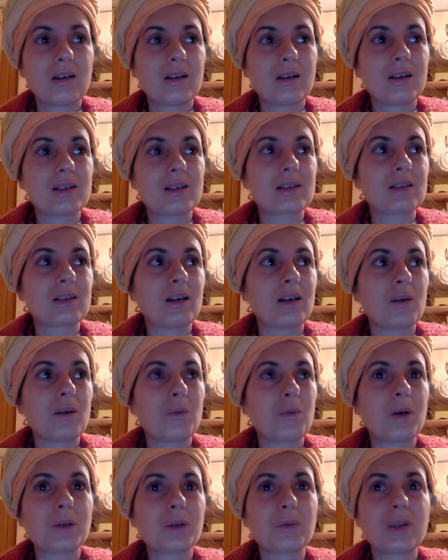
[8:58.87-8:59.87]
is
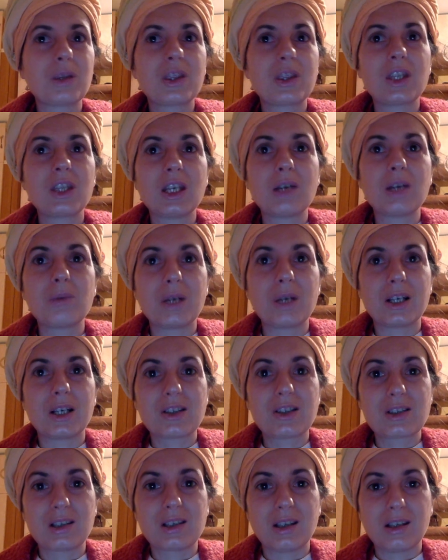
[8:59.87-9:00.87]
what we think we are
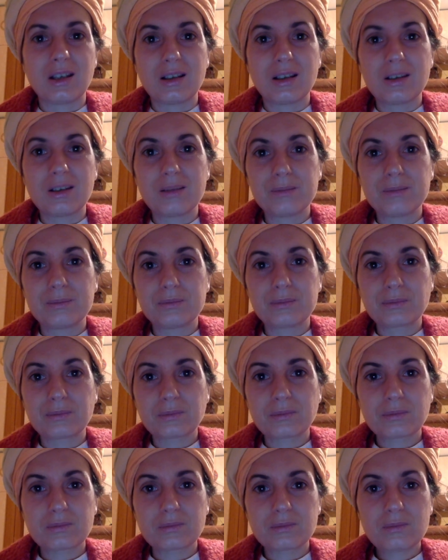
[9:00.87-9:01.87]
seeing.
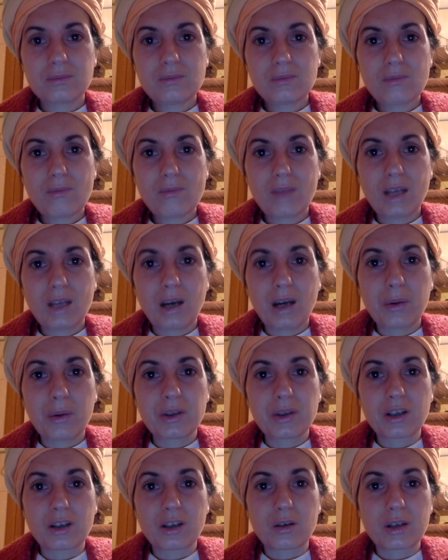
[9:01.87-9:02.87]
Now, in
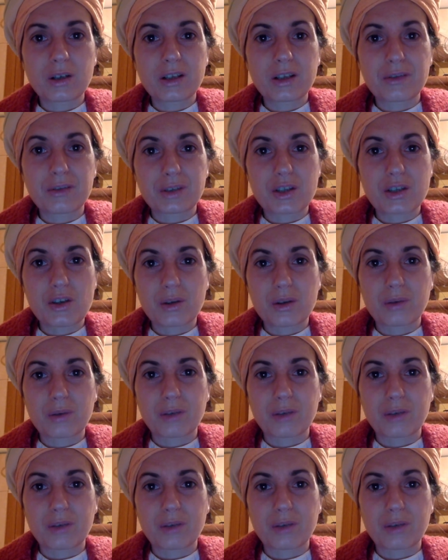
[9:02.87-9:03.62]
the correct version of